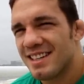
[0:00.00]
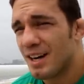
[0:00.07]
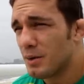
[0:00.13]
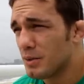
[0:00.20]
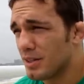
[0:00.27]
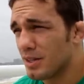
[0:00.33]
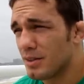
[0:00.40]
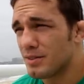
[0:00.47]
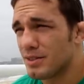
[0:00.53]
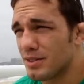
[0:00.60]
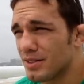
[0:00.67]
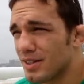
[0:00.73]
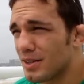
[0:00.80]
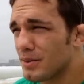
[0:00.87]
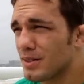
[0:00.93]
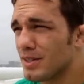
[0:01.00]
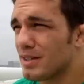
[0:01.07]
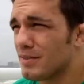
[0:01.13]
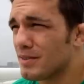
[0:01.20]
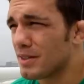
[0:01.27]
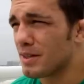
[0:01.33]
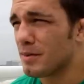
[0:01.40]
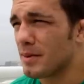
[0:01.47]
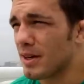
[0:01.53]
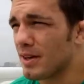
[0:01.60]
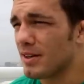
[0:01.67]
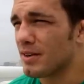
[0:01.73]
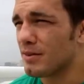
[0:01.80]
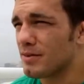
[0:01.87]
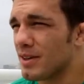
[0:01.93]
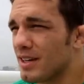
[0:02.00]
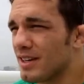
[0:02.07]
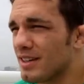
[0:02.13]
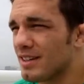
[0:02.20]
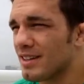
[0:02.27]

I would love to. I would love to come down here and fight.